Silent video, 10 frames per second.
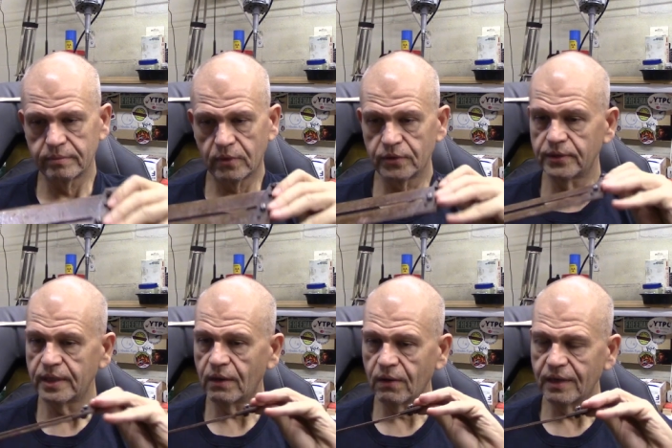Although they
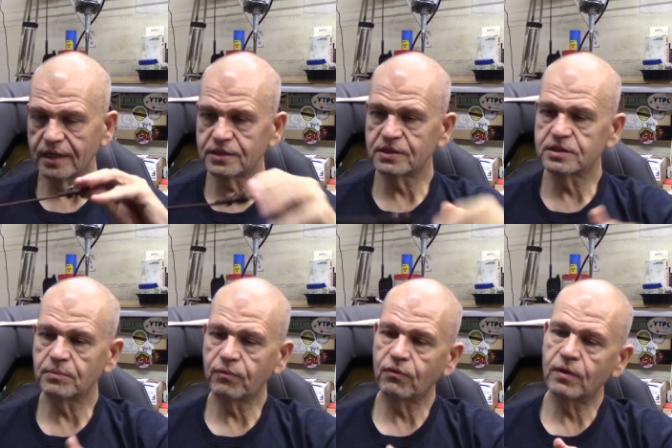are actually
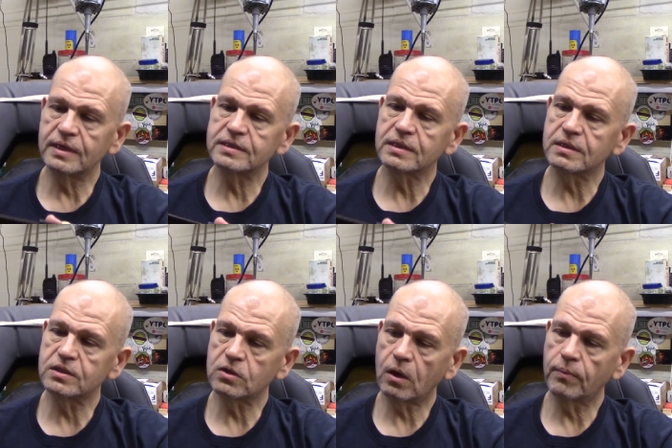surprisingly
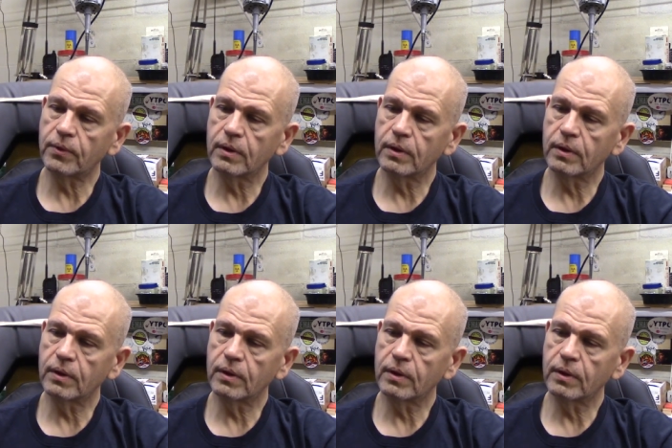sharp.